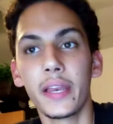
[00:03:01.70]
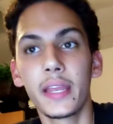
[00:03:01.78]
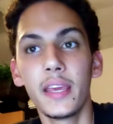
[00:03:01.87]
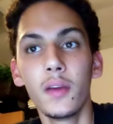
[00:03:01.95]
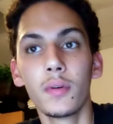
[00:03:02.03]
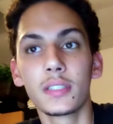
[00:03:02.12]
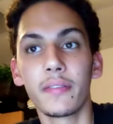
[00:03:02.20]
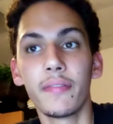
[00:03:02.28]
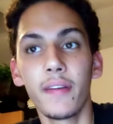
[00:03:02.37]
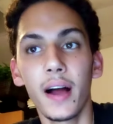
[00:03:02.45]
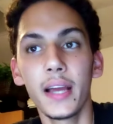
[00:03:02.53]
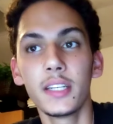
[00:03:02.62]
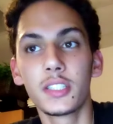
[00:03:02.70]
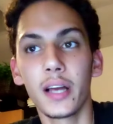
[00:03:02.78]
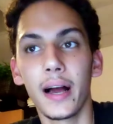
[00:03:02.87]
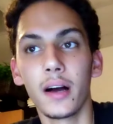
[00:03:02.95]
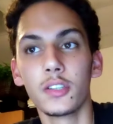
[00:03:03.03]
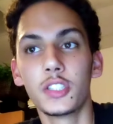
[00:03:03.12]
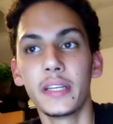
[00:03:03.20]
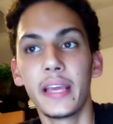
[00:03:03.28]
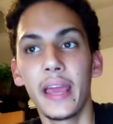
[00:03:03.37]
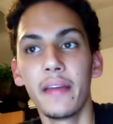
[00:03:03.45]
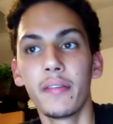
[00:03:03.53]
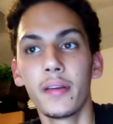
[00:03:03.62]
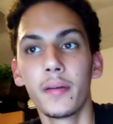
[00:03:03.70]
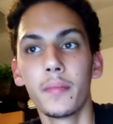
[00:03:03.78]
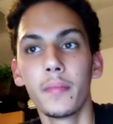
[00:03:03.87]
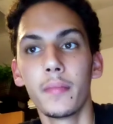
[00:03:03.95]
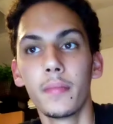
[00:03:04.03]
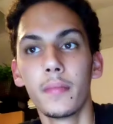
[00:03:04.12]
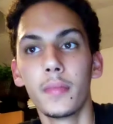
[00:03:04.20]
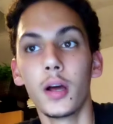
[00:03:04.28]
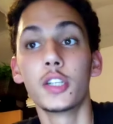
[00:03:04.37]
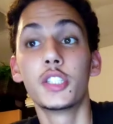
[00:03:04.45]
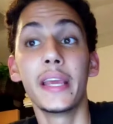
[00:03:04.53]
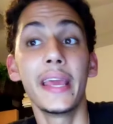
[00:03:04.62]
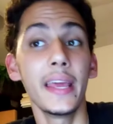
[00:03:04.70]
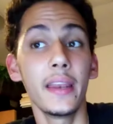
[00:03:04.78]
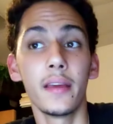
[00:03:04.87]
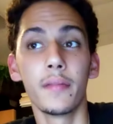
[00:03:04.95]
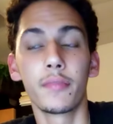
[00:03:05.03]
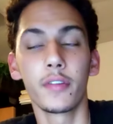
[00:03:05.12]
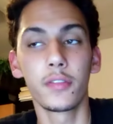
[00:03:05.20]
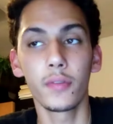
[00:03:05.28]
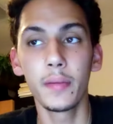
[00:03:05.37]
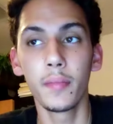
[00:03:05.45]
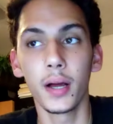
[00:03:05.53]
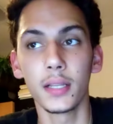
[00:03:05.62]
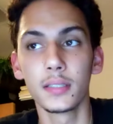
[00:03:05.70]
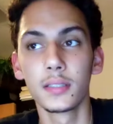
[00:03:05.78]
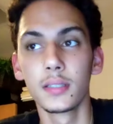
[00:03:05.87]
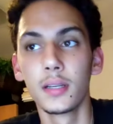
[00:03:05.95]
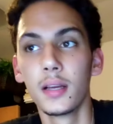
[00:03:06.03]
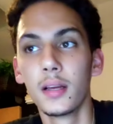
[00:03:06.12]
that he was a fine child, she gave him uh, she hid him for three months.